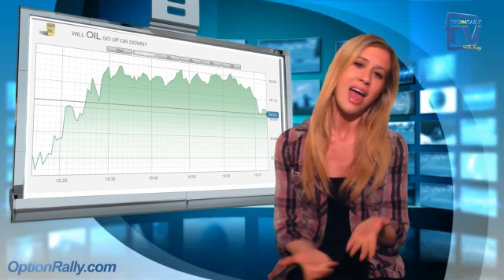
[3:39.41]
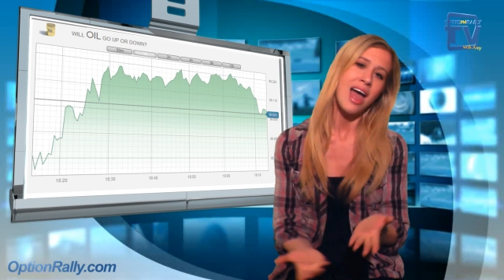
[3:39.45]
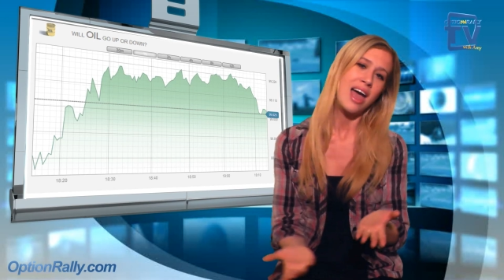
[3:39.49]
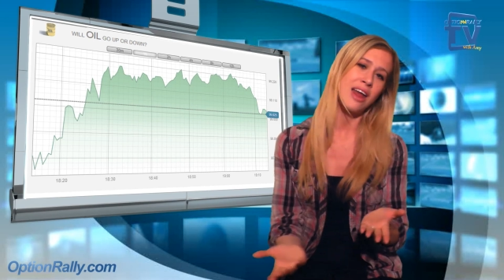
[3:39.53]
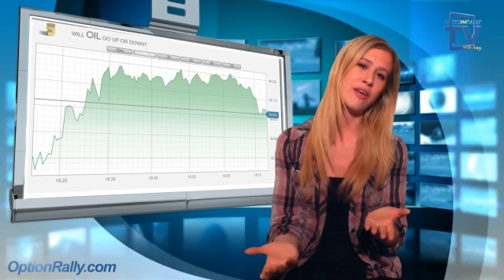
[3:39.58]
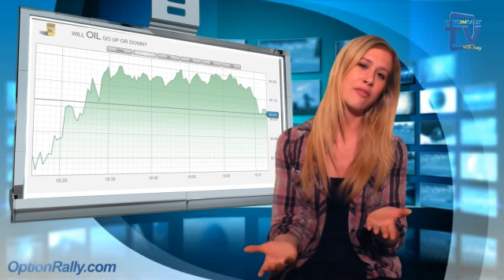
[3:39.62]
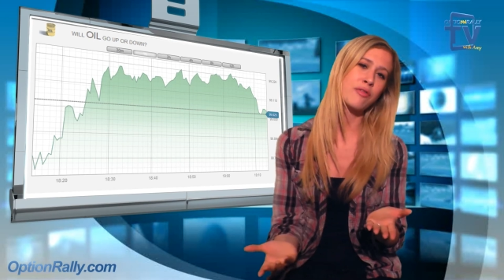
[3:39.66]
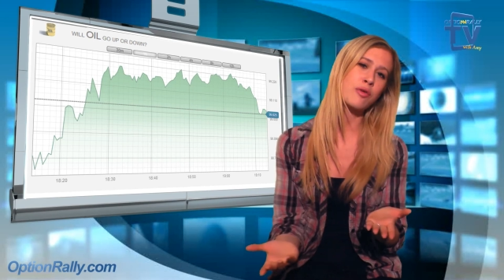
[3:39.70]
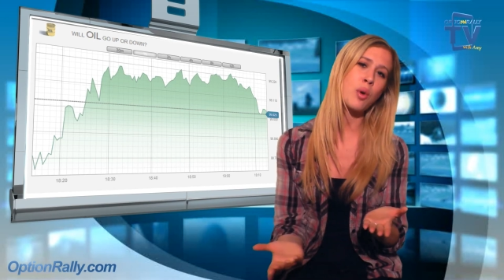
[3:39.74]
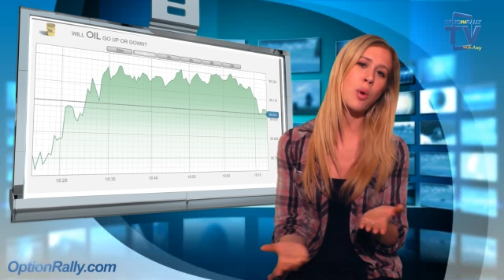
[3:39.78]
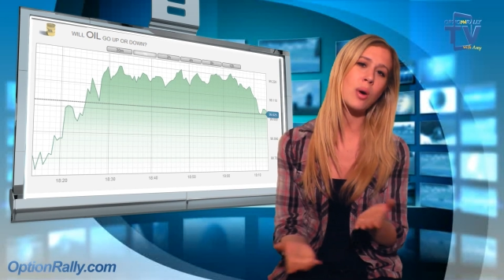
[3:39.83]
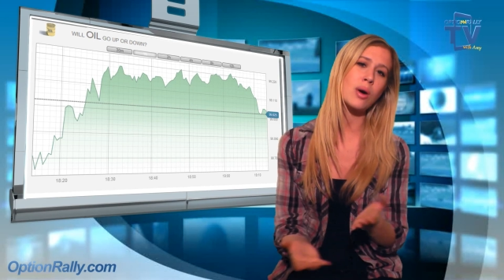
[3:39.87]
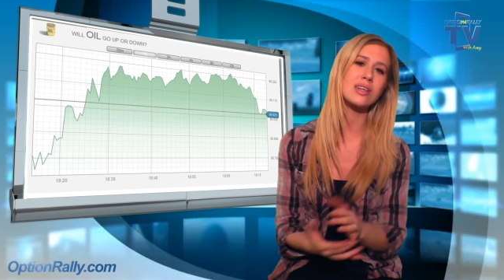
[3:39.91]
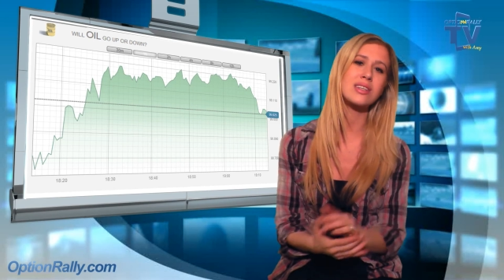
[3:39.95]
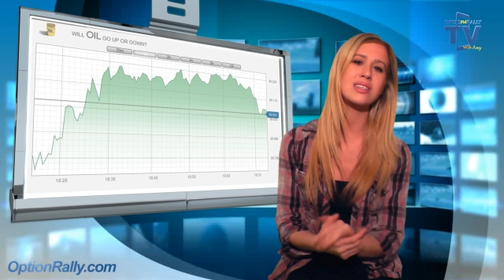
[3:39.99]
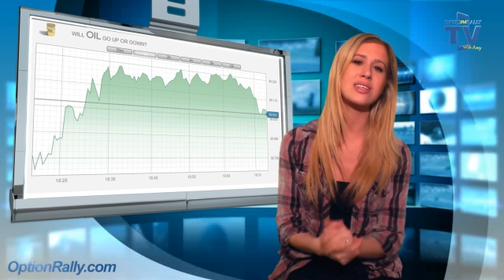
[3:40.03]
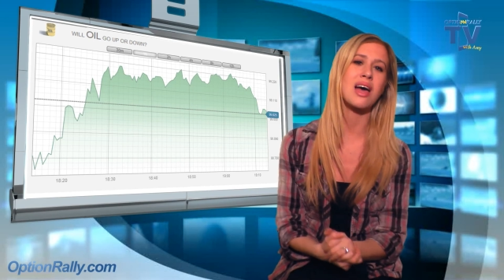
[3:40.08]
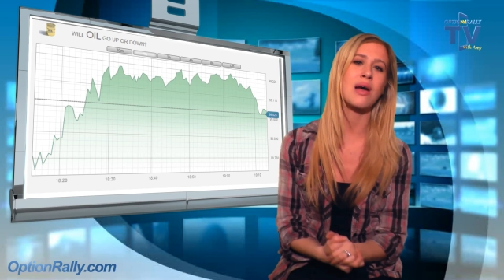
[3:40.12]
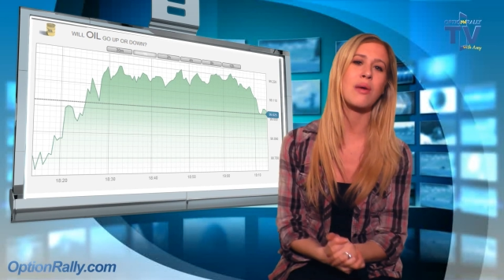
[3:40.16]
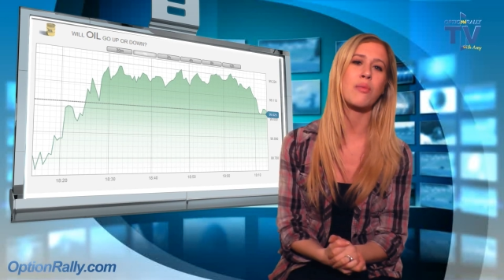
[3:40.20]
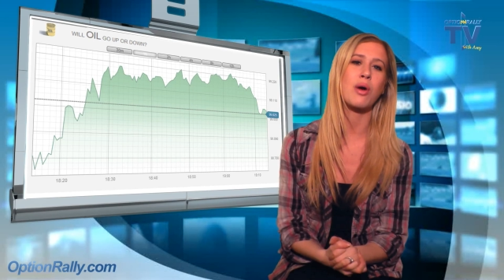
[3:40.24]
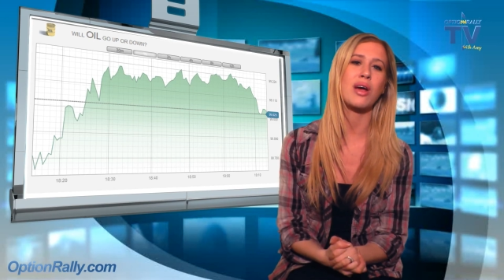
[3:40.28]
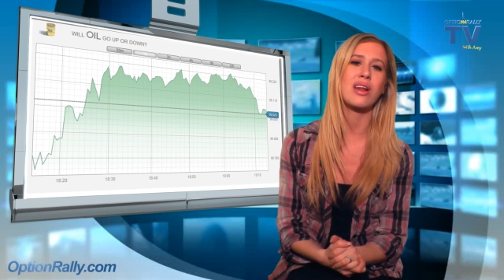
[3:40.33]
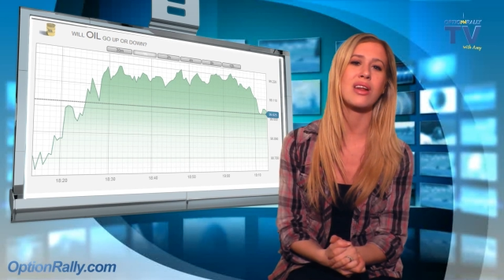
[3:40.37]
And of course,
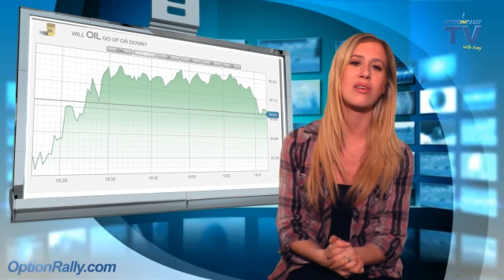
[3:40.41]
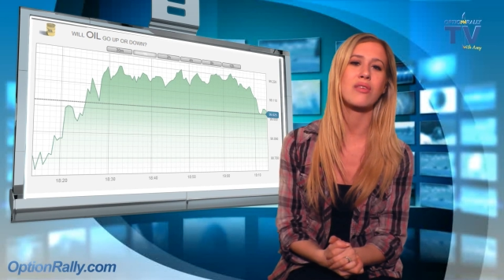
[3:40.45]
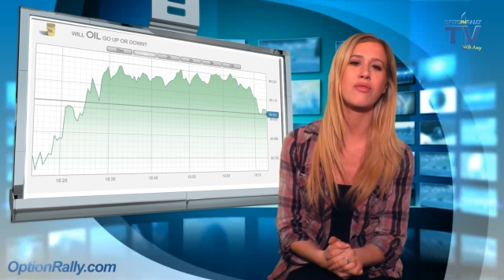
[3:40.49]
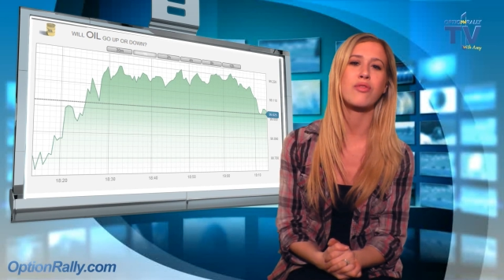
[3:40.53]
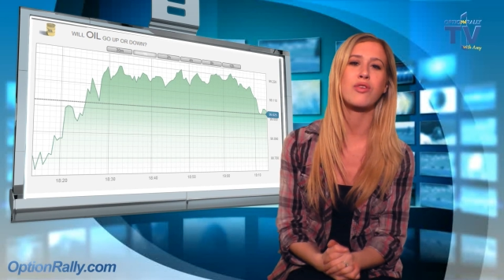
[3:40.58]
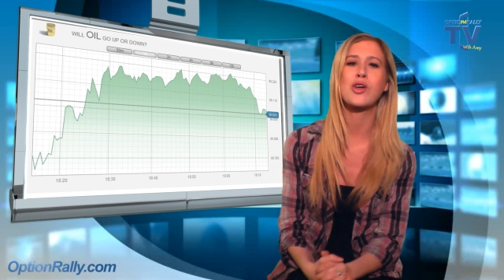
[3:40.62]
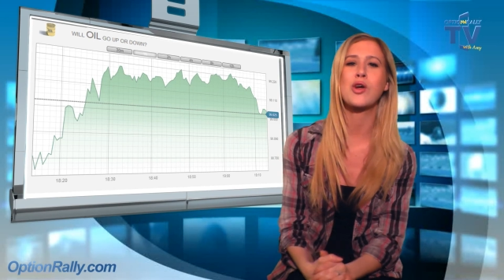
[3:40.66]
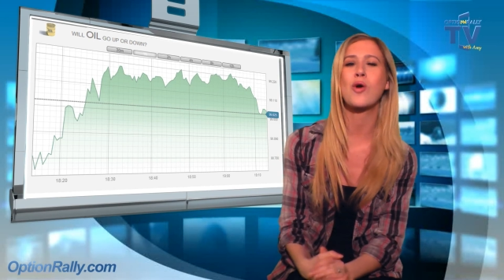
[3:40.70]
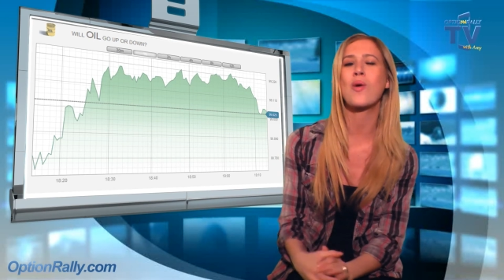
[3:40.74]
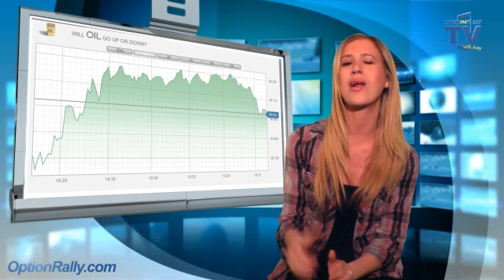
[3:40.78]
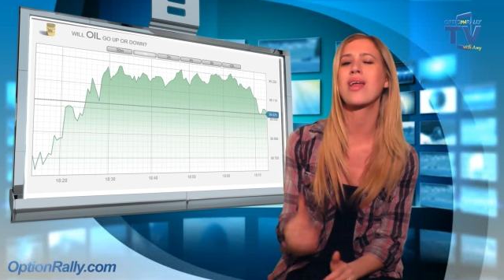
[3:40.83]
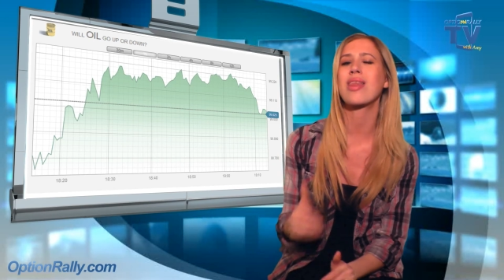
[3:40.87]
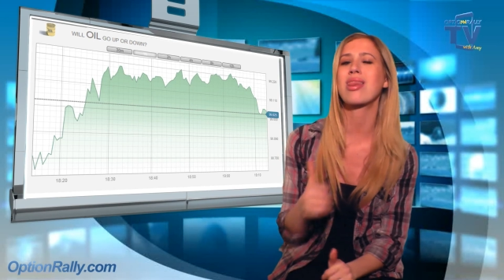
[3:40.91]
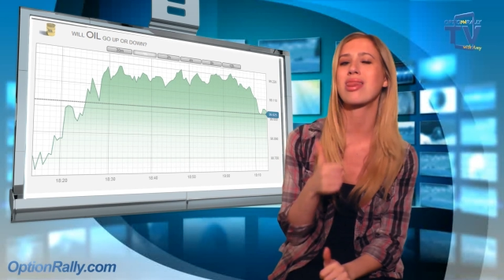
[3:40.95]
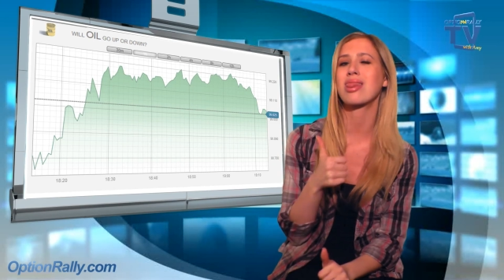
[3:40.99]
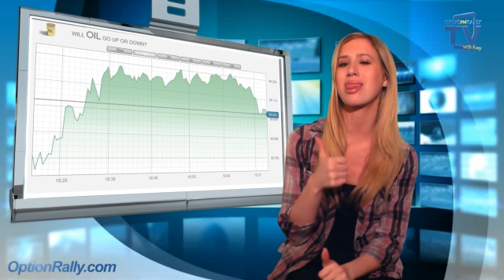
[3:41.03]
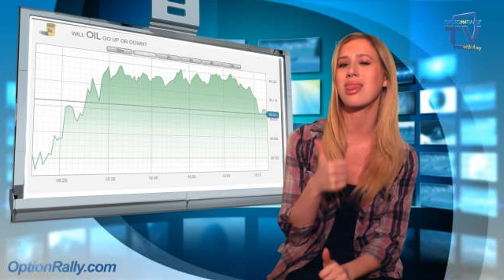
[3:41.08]
I'm waiting for your